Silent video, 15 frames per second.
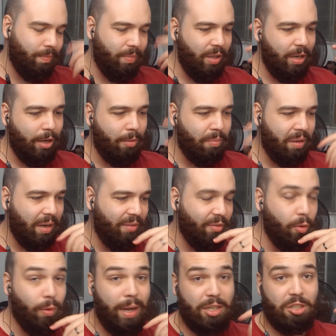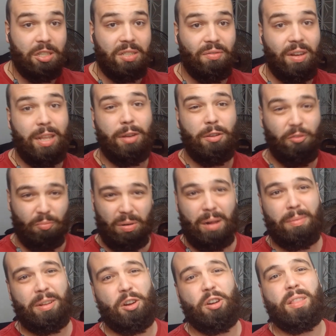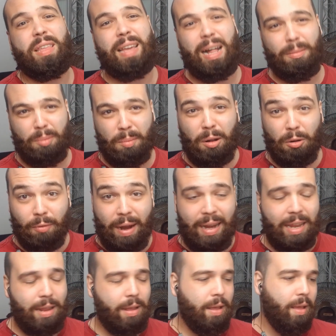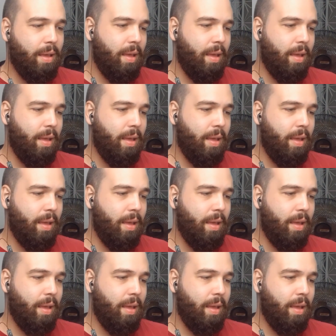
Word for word: You know, but if you're watching this video, you've probably heard the album already